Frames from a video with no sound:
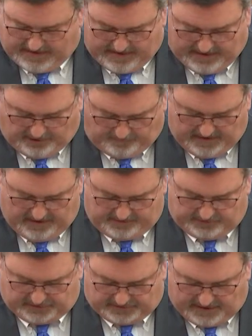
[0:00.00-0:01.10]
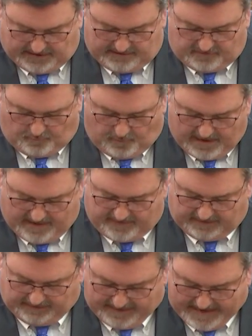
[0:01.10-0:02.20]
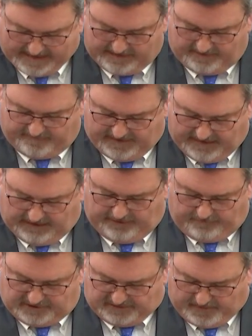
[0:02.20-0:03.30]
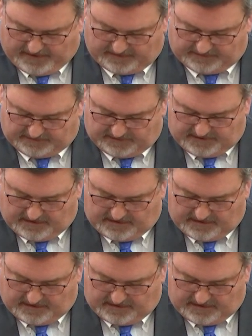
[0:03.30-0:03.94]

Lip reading: help me understand why the lack of any response